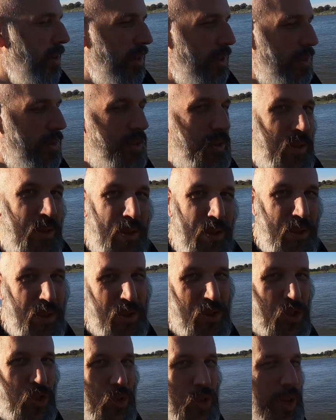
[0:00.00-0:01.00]
and
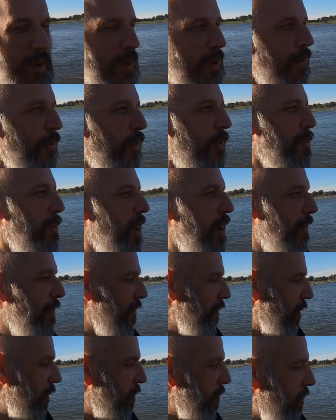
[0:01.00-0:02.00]
streaming from my
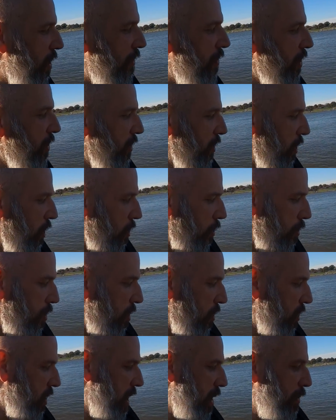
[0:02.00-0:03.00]
phone if this
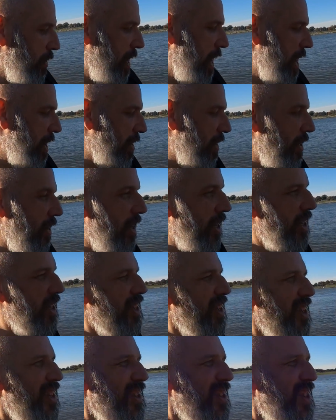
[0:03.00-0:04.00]
GoPro keeps acting like
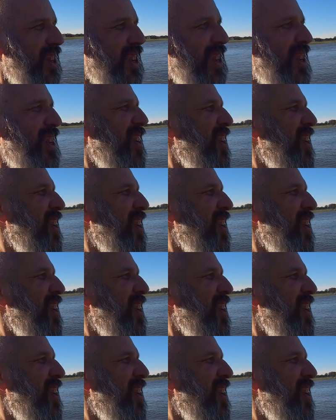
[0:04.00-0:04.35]
this.